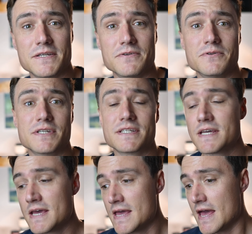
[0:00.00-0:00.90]
to use it.
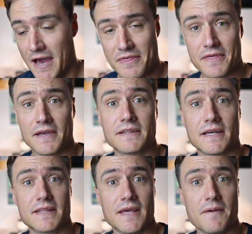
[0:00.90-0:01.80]
I think
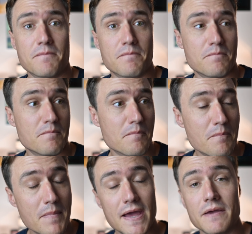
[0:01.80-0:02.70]
that there
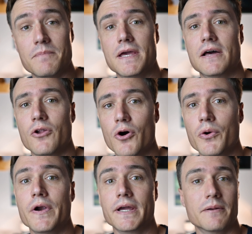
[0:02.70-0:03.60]
may be a
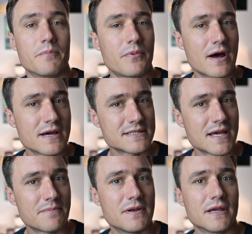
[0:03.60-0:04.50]
lowering in price
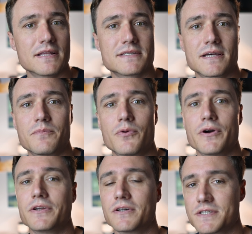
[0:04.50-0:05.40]
happening at some
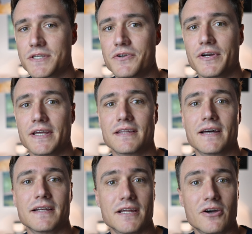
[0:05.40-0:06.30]
point, considering
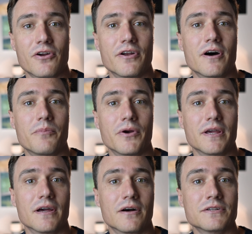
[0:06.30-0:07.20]
that Nikon are now
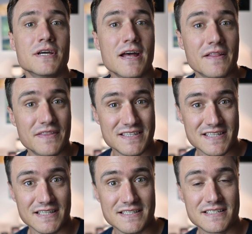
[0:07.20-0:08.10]
bringing out the
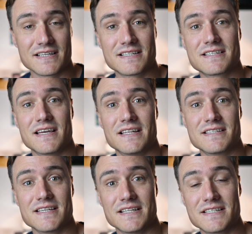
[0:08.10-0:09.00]
Z6 and
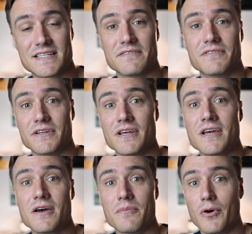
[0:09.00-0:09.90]
Z7
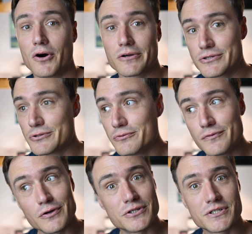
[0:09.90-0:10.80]
Mark II
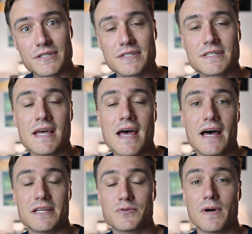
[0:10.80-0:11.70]
versions,
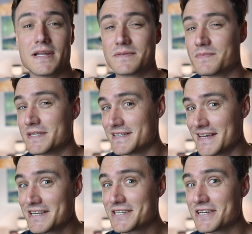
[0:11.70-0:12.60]
as well as
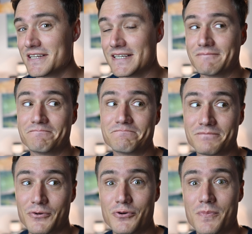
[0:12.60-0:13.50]
potentially,
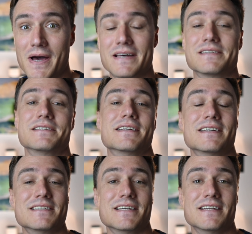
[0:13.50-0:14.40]
rumor has it,
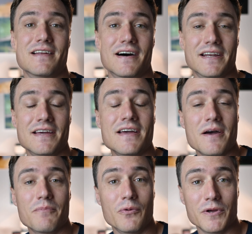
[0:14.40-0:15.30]
a Z9,
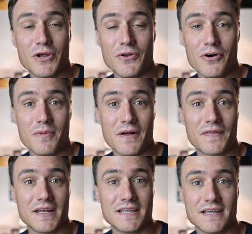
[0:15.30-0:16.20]
but we don't know about
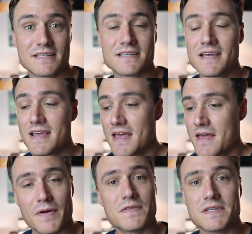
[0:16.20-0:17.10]
that yet.
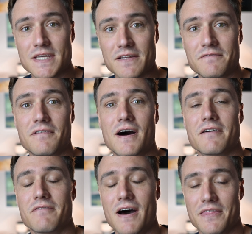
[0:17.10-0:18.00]
But the
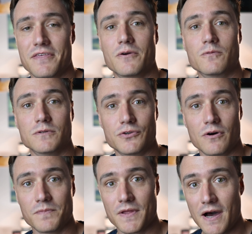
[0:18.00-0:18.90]
Z5 I think will
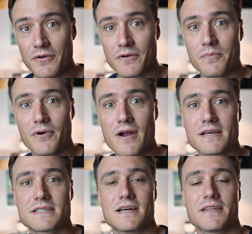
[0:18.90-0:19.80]
drop down in
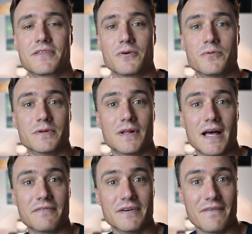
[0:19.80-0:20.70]
price. I think we will
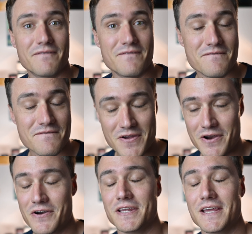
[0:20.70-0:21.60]
have a
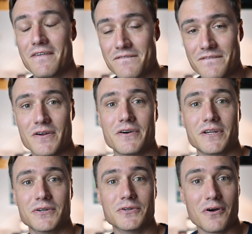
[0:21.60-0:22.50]
very, very
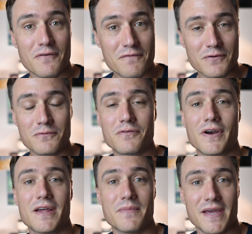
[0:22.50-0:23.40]
good full
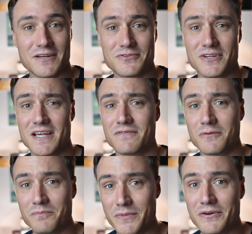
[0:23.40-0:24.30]
frame entry-level
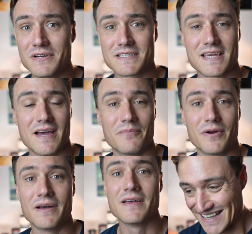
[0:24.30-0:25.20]
mirrorless
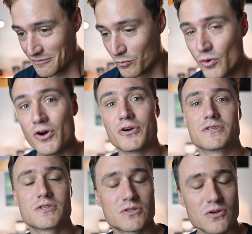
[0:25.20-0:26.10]
camera. It
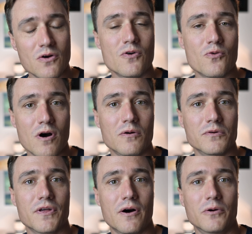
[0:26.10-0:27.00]
works so well
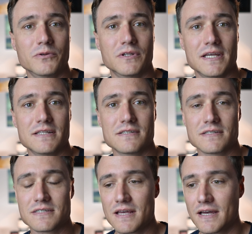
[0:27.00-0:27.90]
with our old
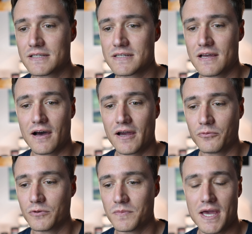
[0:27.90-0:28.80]
lenses that I
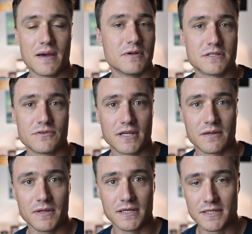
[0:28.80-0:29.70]
would be happy to
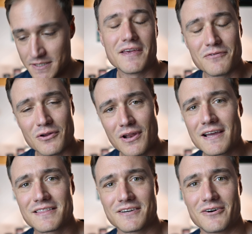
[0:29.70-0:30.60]
recommend it. If you
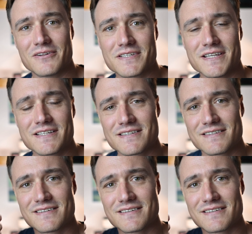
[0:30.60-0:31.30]
like the content,